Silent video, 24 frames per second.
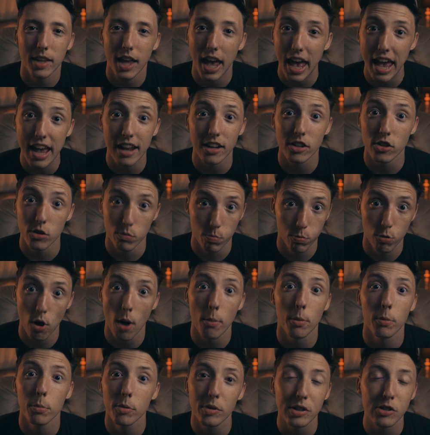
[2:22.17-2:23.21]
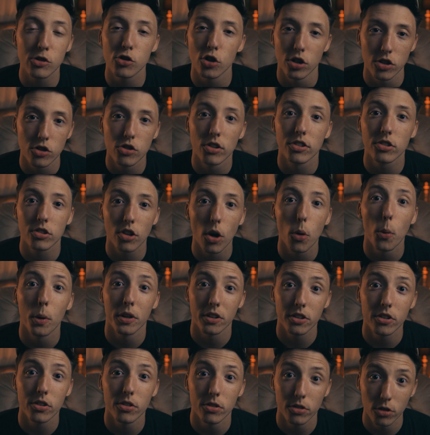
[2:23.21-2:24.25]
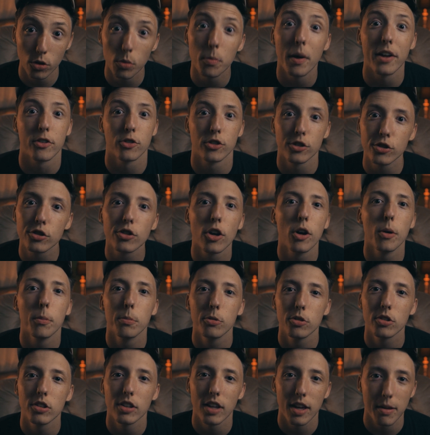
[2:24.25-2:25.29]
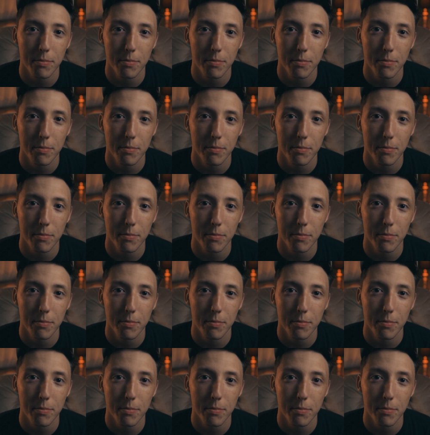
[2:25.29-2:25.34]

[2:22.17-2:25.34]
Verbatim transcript: and you probably should just go into Lumetri scopes